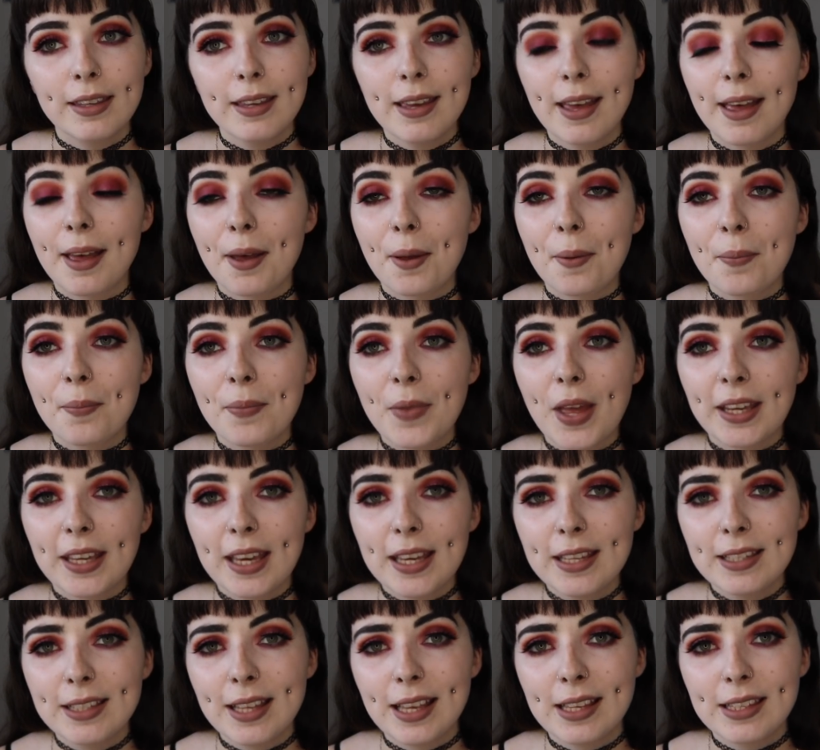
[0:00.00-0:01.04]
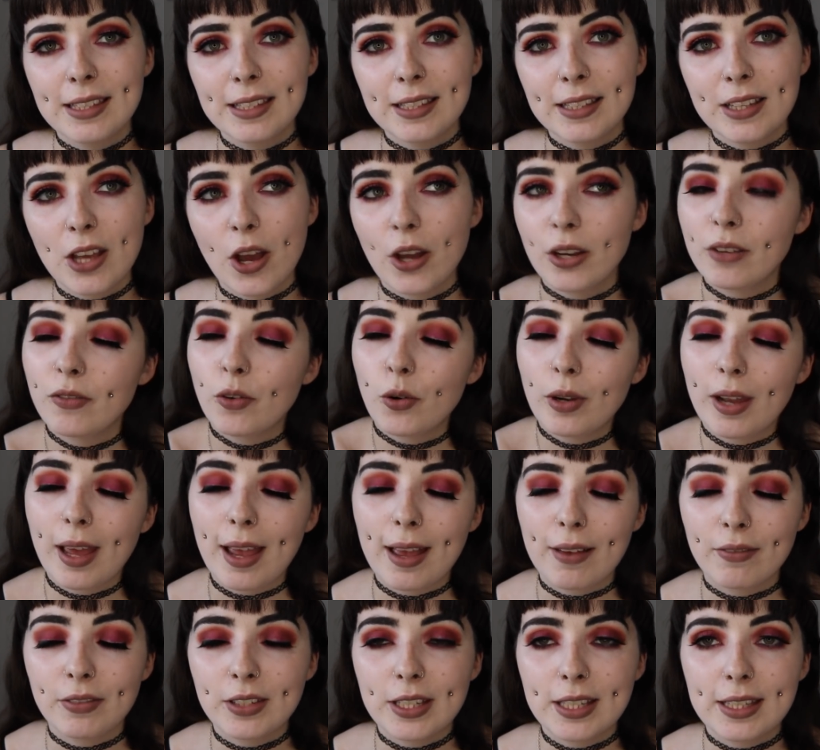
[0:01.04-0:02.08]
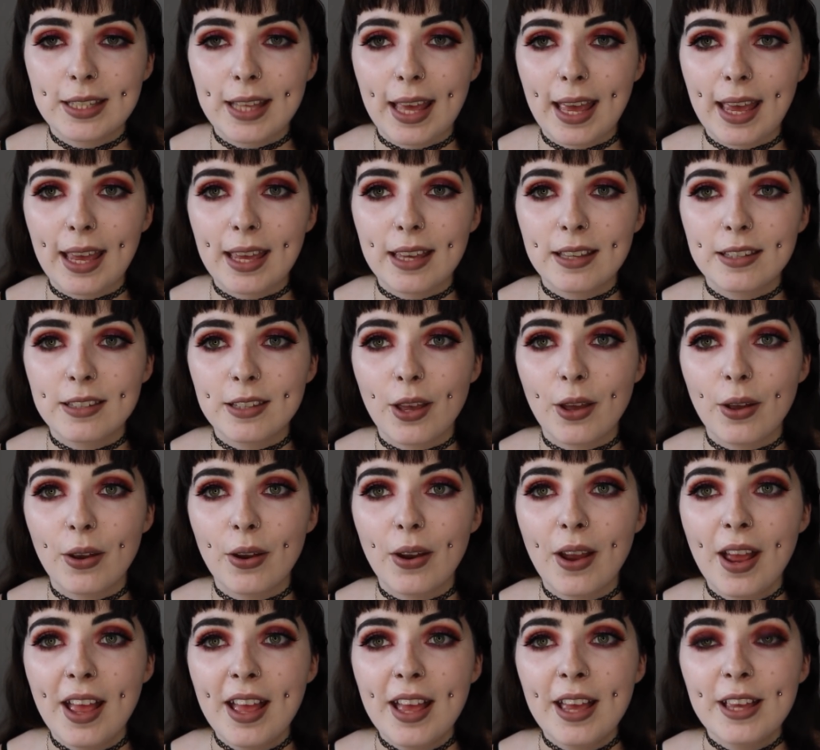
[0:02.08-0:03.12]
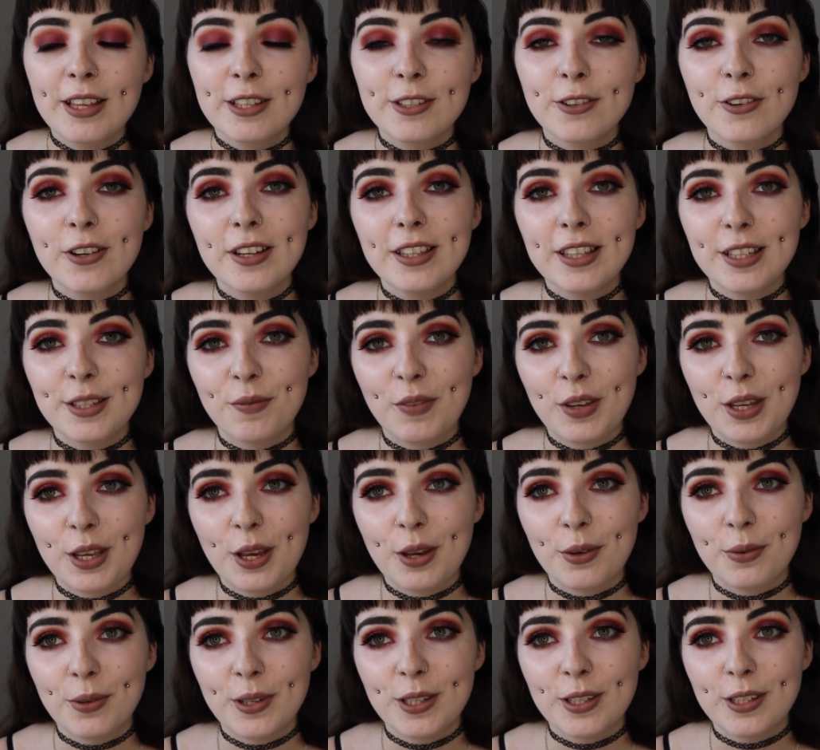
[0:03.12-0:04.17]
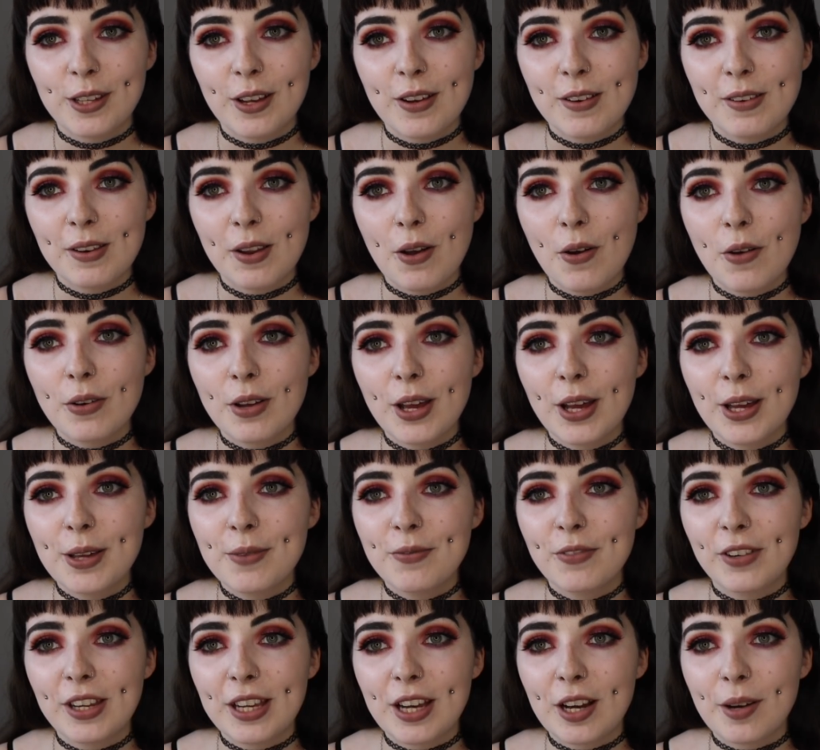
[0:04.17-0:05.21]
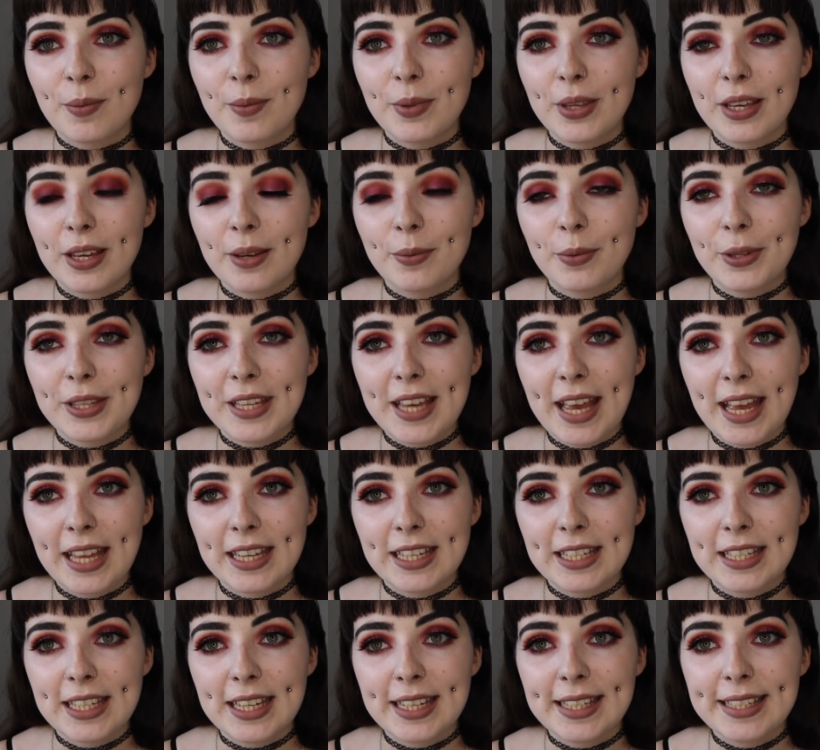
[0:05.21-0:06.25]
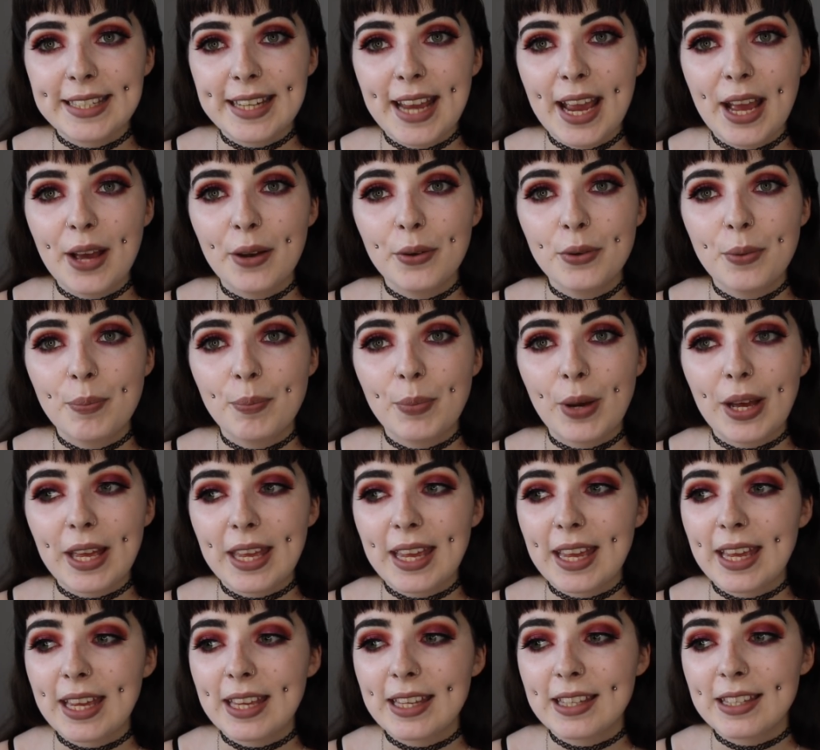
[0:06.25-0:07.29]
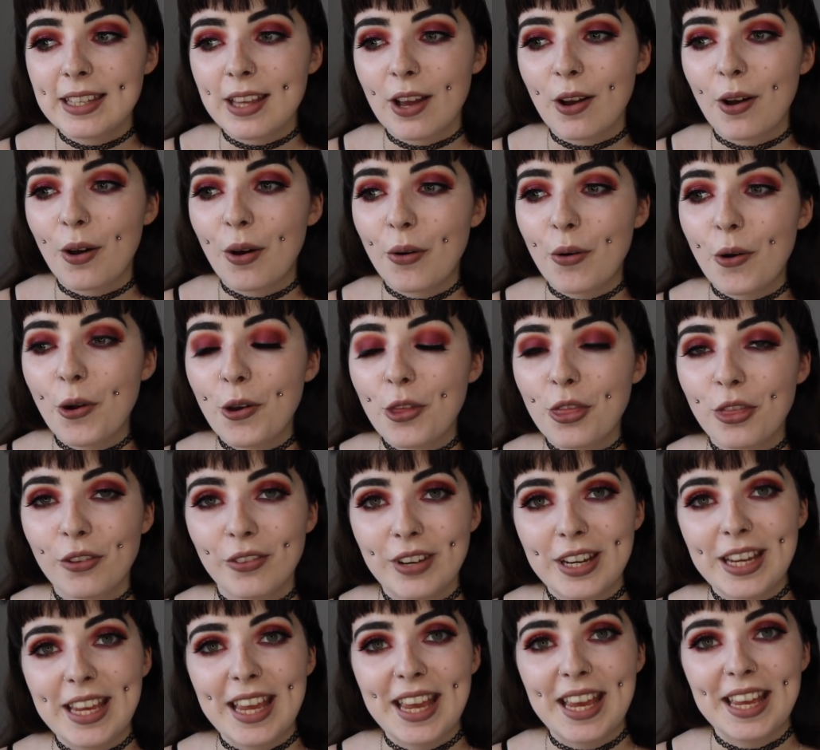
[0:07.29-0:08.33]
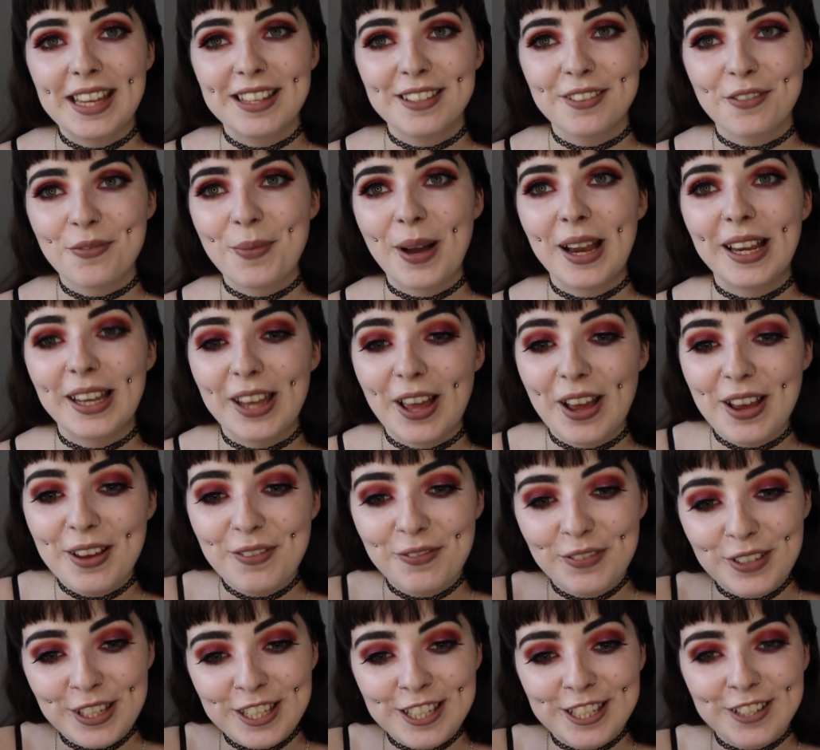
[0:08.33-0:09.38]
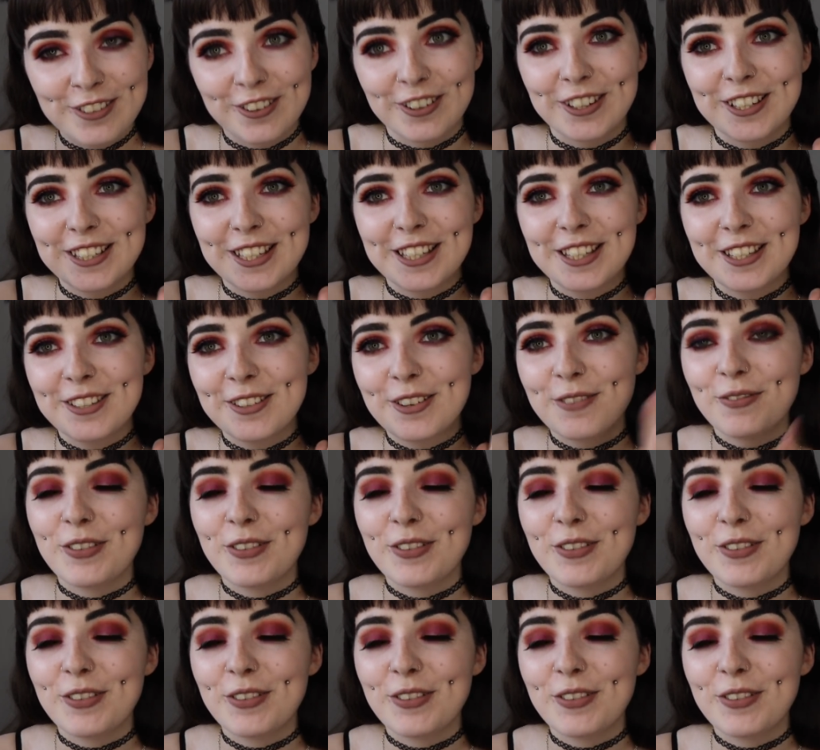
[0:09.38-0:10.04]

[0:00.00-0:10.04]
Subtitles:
Yeah, I guess that's kind of all I have to say. So sorry this video was so long. Hopefully I'll be able to edit it down, but it is a whole 3 years of my life squashed into